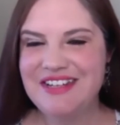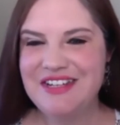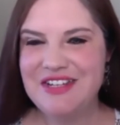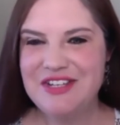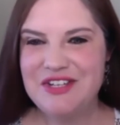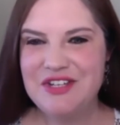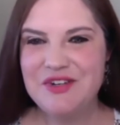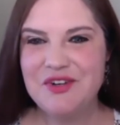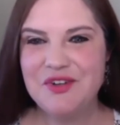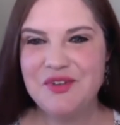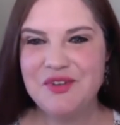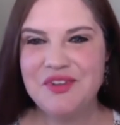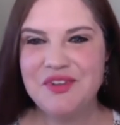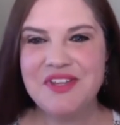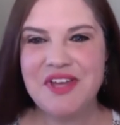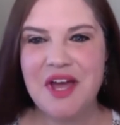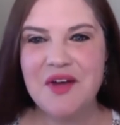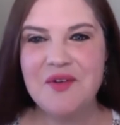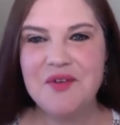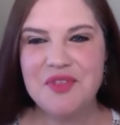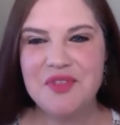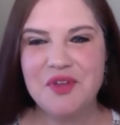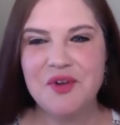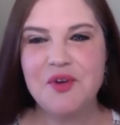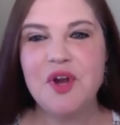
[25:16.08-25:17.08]
you know, the guy
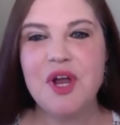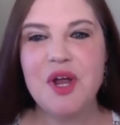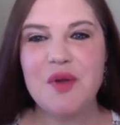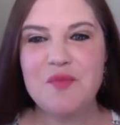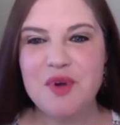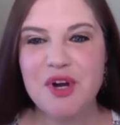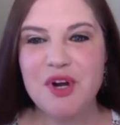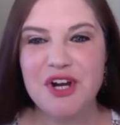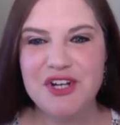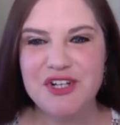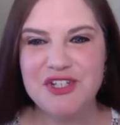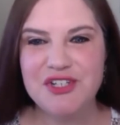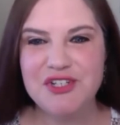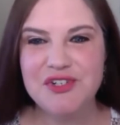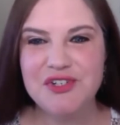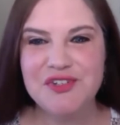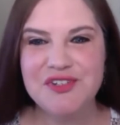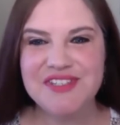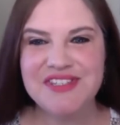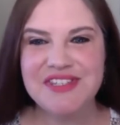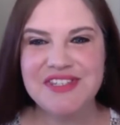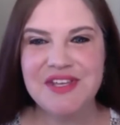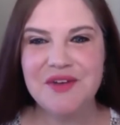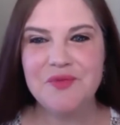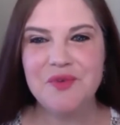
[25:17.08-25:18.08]
with the cranberry
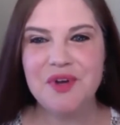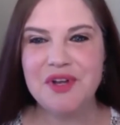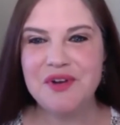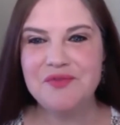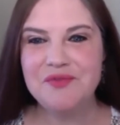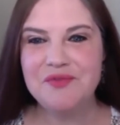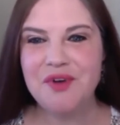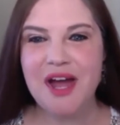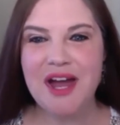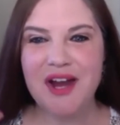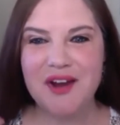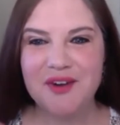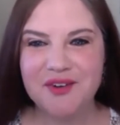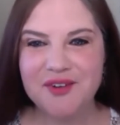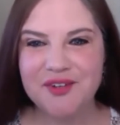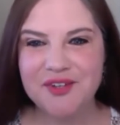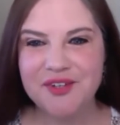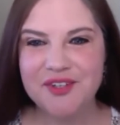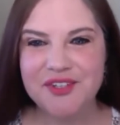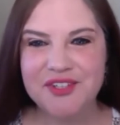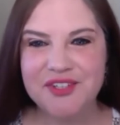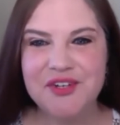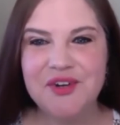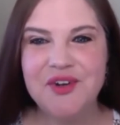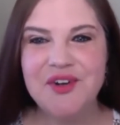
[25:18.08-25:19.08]
juice that went
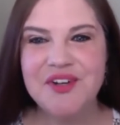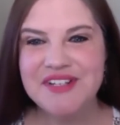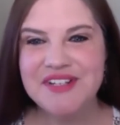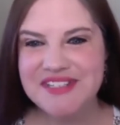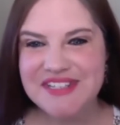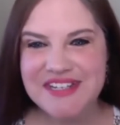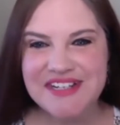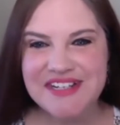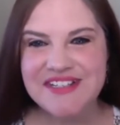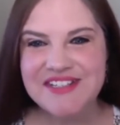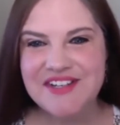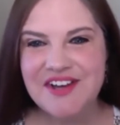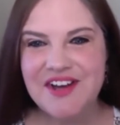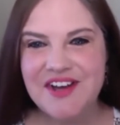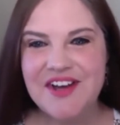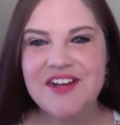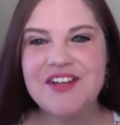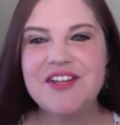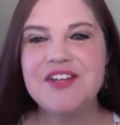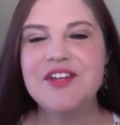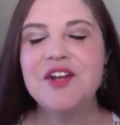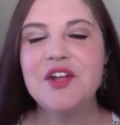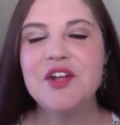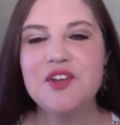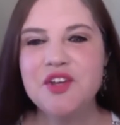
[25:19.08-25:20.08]
viral, you know, on
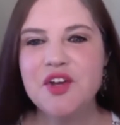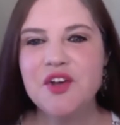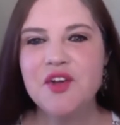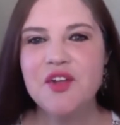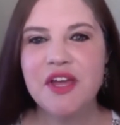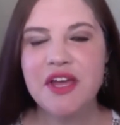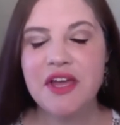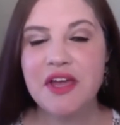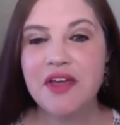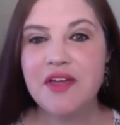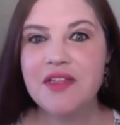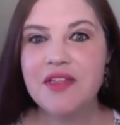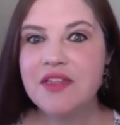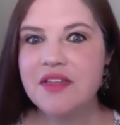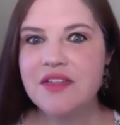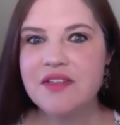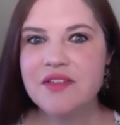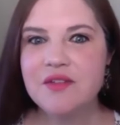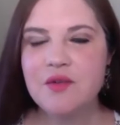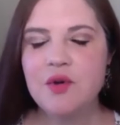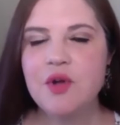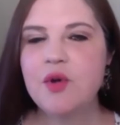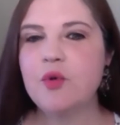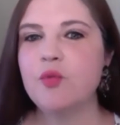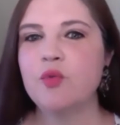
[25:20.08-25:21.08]
TikTok, you know, like
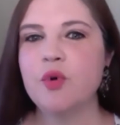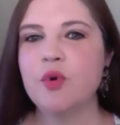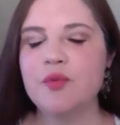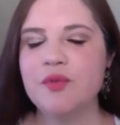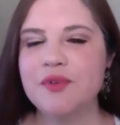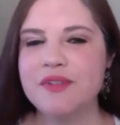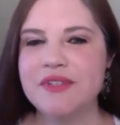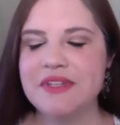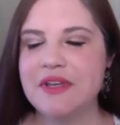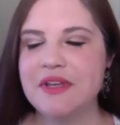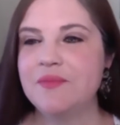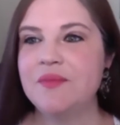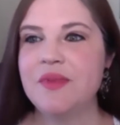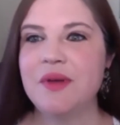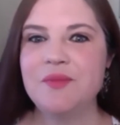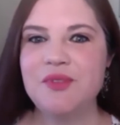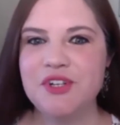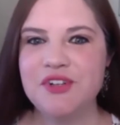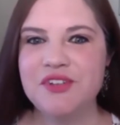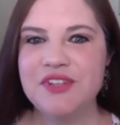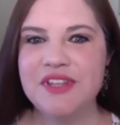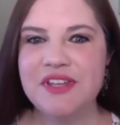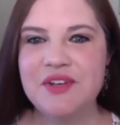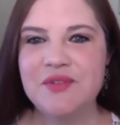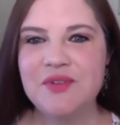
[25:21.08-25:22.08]
what was, I'm
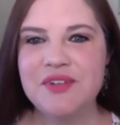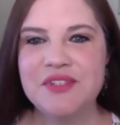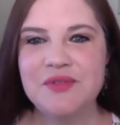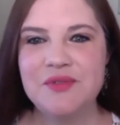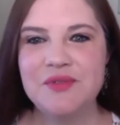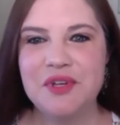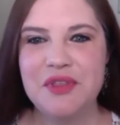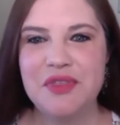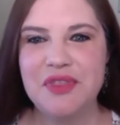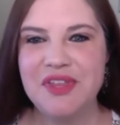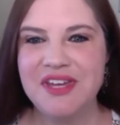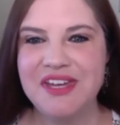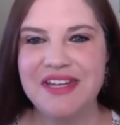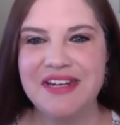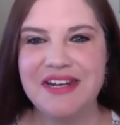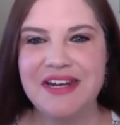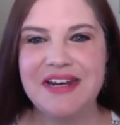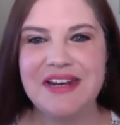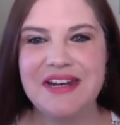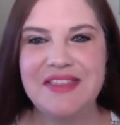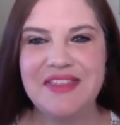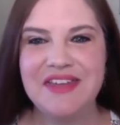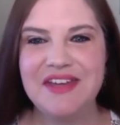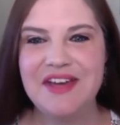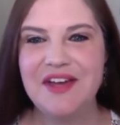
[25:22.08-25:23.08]
sure that he wasn't really thinking
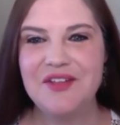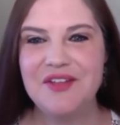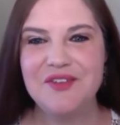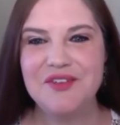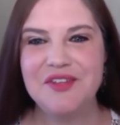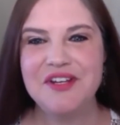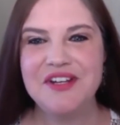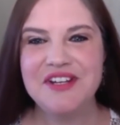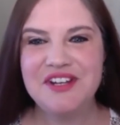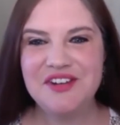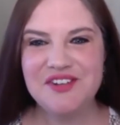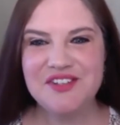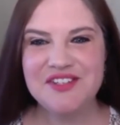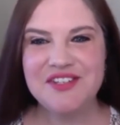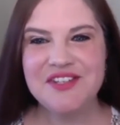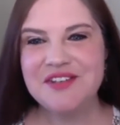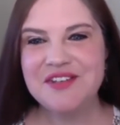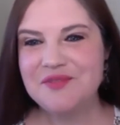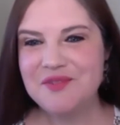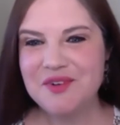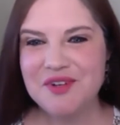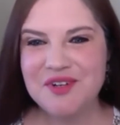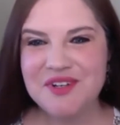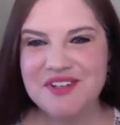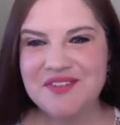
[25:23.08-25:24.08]
anything other than here's
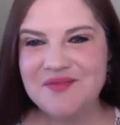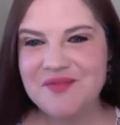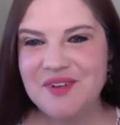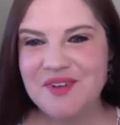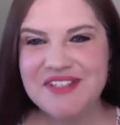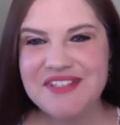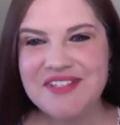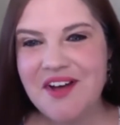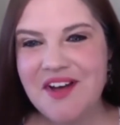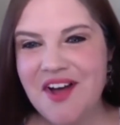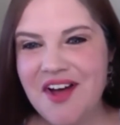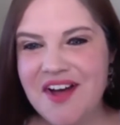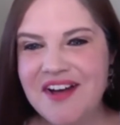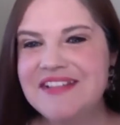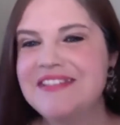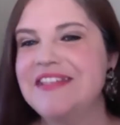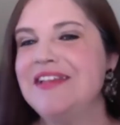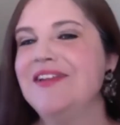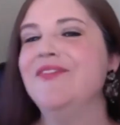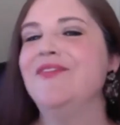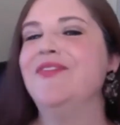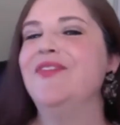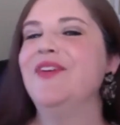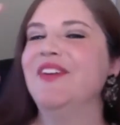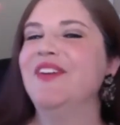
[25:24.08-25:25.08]
one of my songs
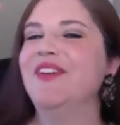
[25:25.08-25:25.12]
and